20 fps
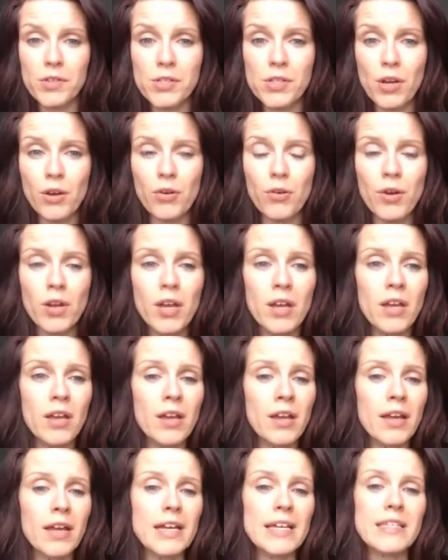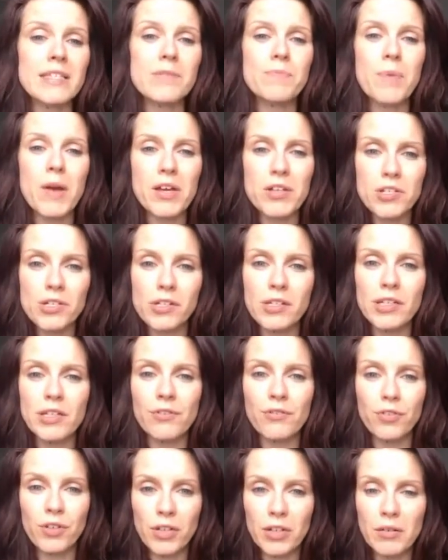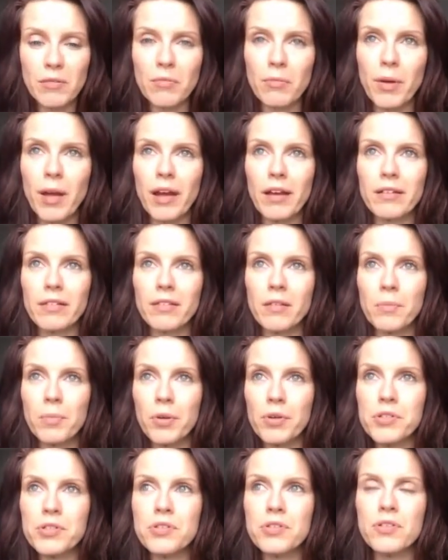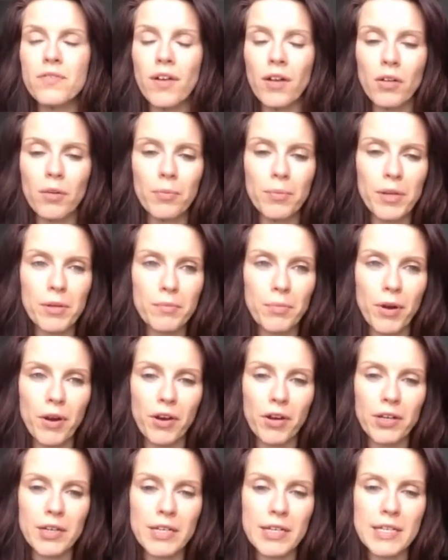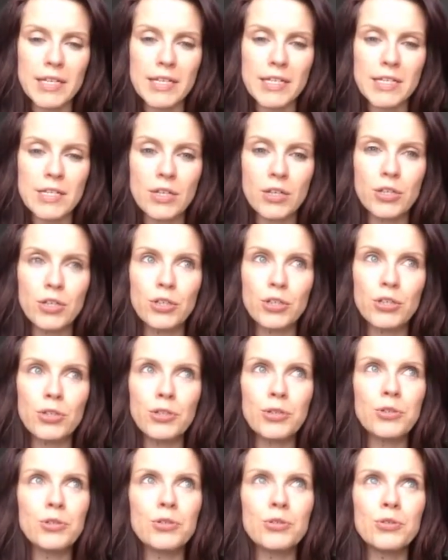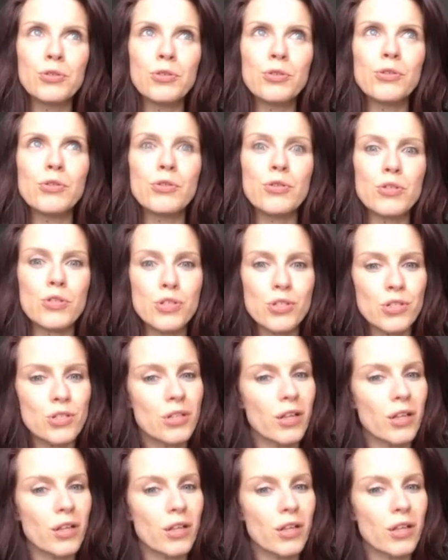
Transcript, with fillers: So, especially for empath, the person development part is huge,